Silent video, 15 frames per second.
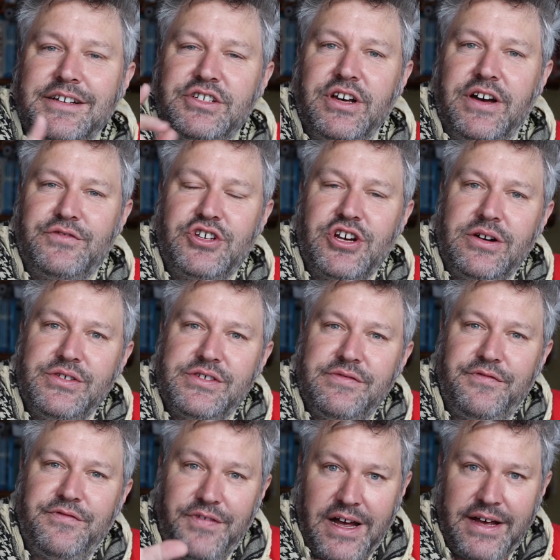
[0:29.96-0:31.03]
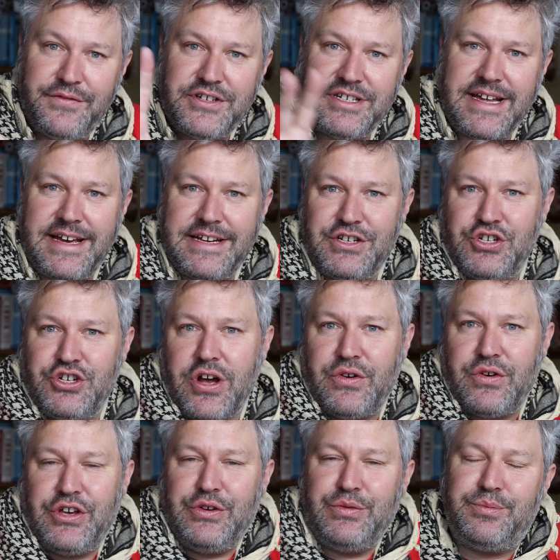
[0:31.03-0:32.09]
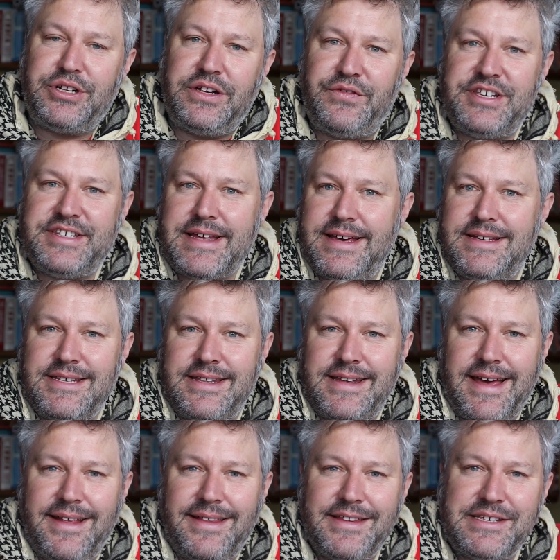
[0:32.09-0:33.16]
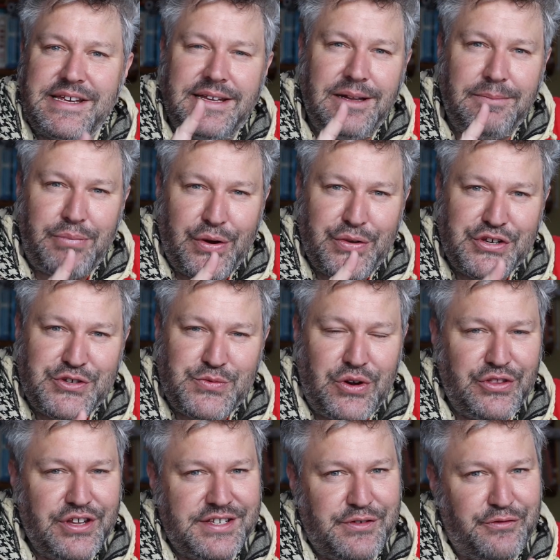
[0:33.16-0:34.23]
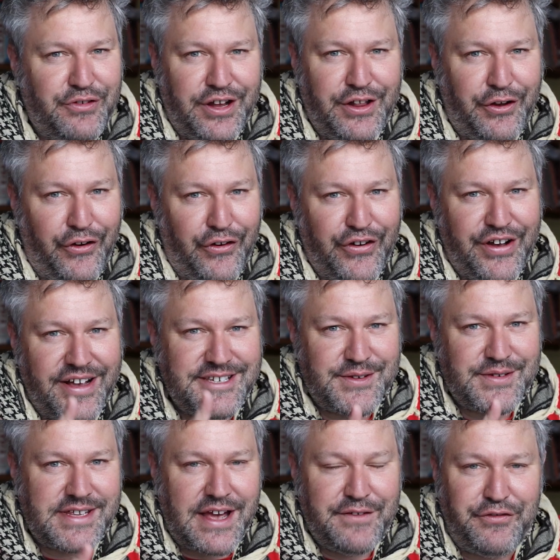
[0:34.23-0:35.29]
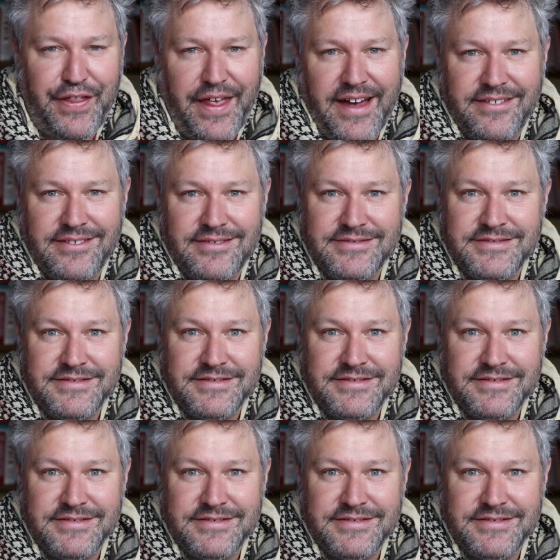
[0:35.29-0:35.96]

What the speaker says: So I've chosen 5 today to show you, but if you stay to the end, there's a little bonus one that's a real corker, so stay for that.